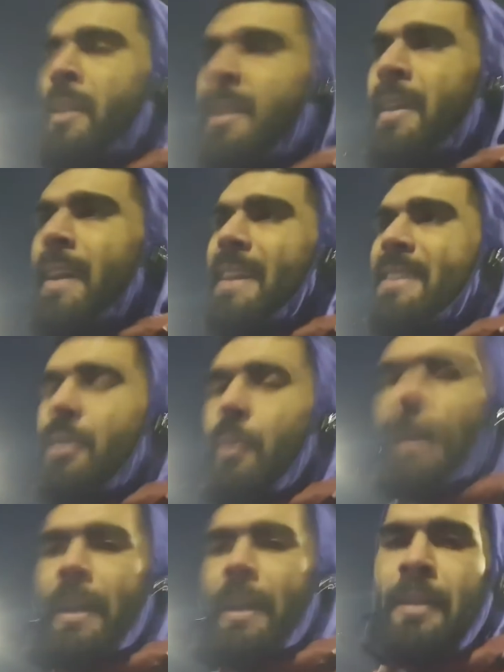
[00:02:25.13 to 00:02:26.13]
is the
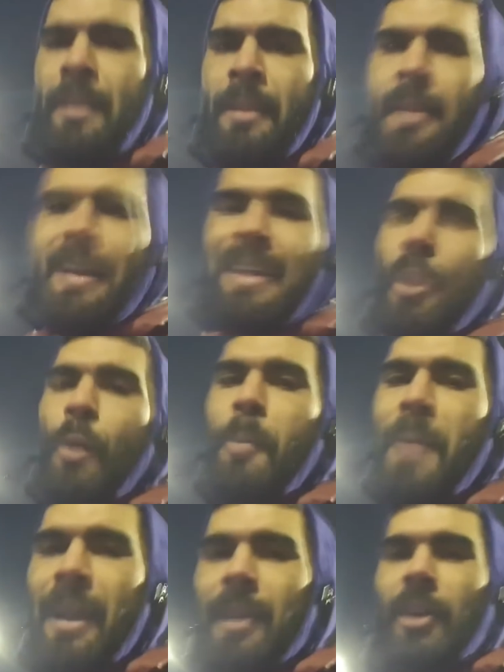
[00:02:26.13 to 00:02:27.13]
win. A little bit
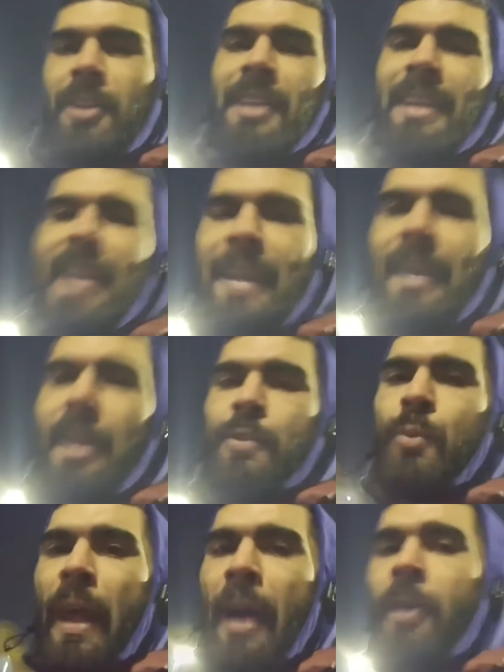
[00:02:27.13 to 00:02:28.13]
of luck to get it as
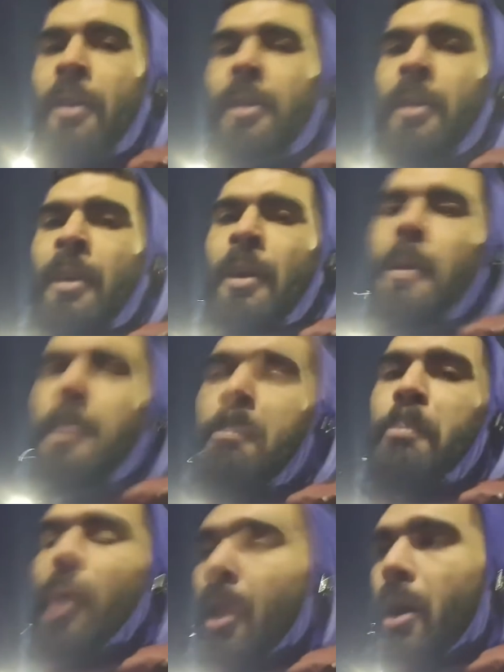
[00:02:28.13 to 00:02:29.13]
well.
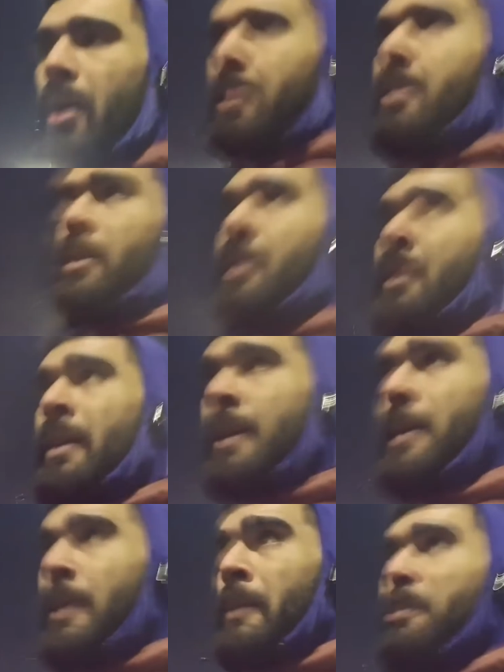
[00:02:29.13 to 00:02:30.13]
But
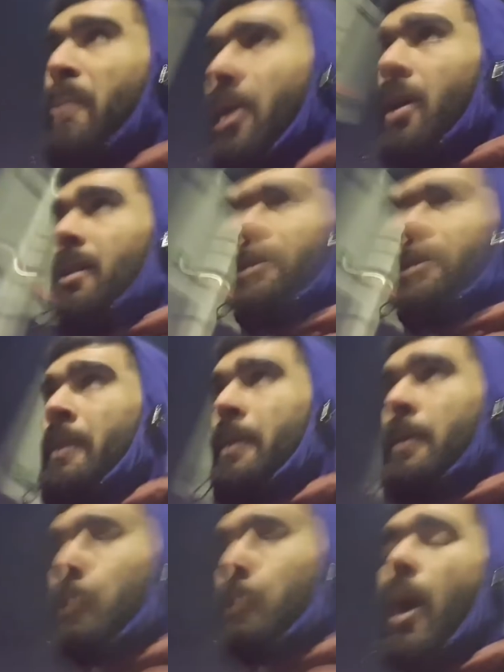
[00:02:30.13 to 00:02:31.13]

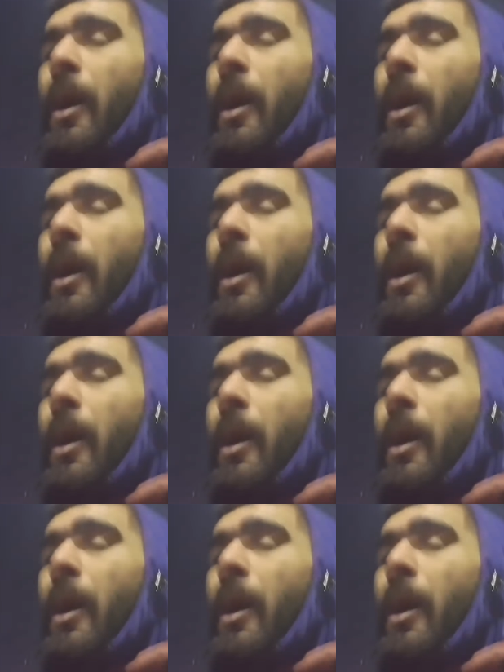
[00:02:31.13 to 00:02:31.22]
what a